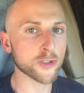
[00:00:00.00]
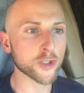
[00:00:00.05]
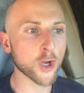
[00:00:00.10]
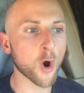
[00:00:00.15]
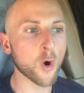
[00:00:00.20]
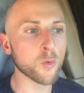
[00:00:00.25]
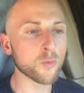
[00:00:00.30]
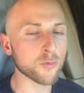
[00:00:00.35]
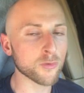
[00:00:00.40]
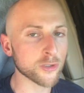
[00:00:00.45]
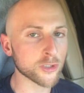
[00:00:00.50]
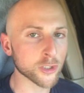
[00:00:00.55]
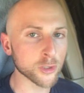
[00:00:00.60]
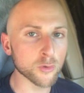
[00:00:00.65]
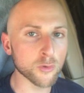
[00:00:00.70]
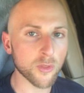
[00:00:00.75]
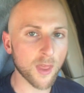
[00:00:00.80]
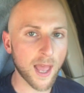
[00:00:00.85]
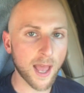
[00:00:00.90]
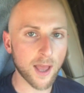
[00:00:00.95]
don't
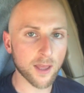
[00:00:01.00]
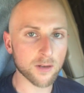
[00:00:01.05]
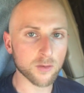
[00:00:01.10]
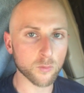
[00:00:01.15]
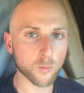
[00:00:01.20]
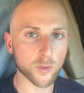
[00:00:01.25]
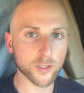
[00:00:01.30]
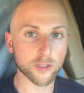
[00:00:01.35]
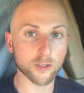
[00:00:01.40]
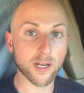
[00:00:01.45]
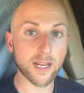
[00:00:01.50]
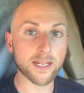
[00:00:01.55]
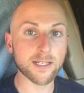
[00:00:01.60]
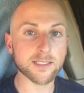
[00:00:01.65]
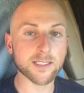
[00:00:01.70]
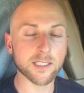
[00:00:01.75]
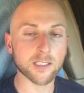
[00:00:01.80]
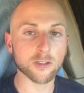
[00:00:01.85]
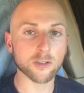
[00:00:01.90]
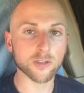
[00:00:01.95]
do that when you're
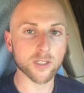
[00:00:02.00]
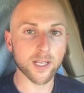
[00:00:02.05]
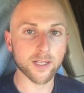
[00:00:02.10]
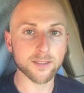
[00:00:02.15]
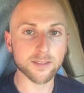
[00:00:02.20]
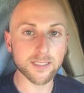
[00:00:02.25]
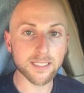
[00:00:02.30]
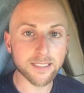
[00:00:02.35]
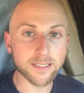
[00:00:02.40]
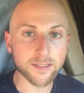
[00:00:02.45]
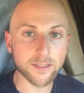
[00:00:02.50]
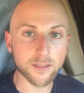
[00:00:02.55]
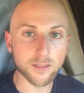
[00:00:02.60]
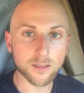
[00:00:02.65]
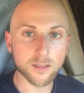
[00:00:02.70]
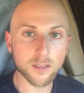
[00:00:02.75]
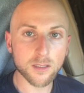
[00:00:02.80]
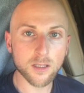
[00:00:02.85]
18 or 19.